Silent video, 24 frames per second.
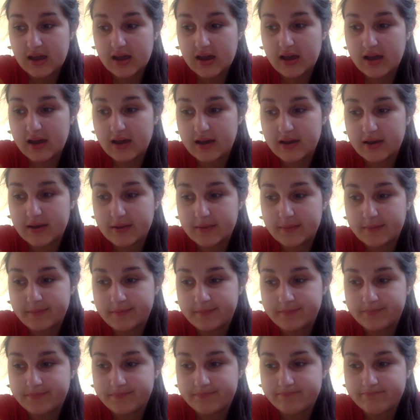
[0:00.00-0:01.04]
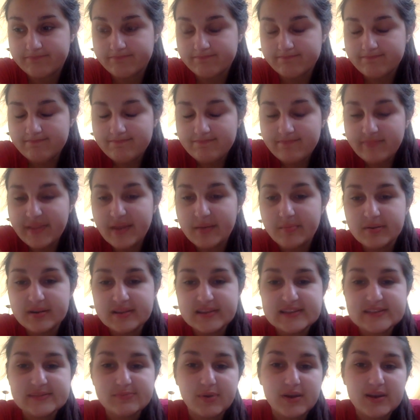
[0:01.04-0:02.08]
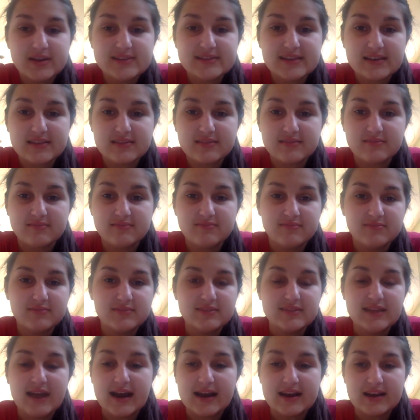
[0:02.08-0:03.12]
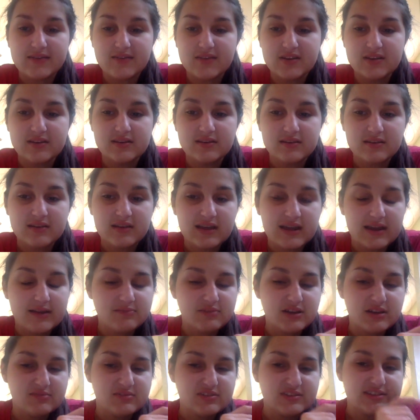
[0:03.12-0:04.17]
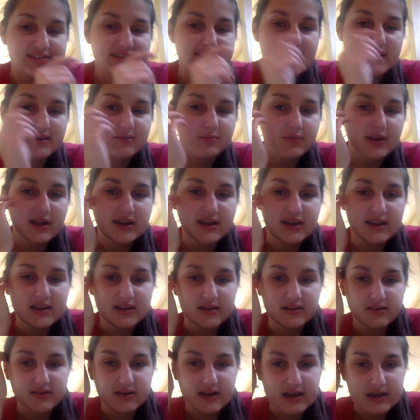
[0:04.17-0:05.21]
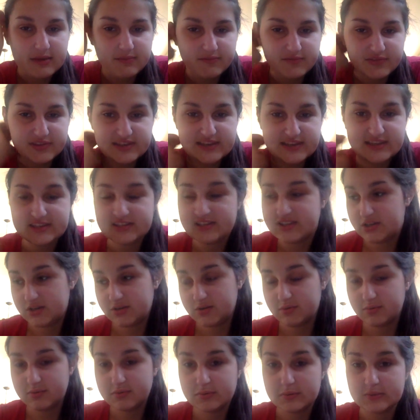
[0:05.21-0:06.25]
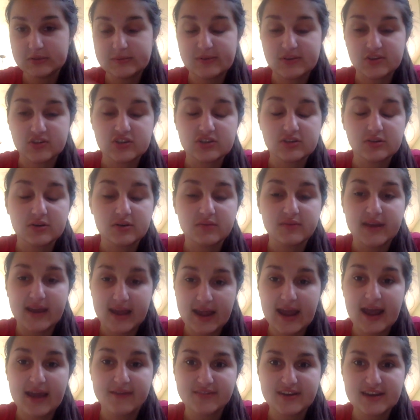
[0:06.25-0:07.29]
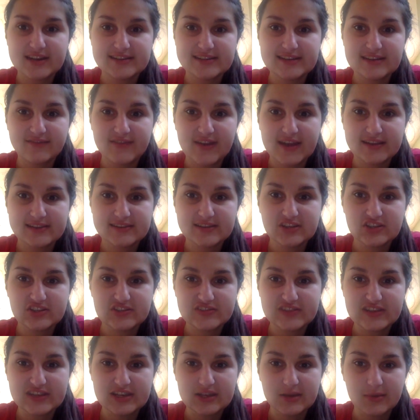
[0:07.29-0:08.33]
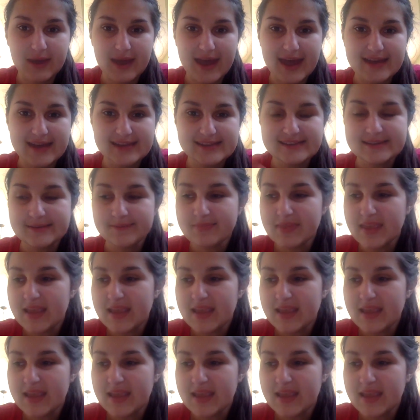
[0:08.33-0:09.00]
But at this point, it's like not even, like I'm just done waiting for these two who especially don't even have any defects, they just need new heads.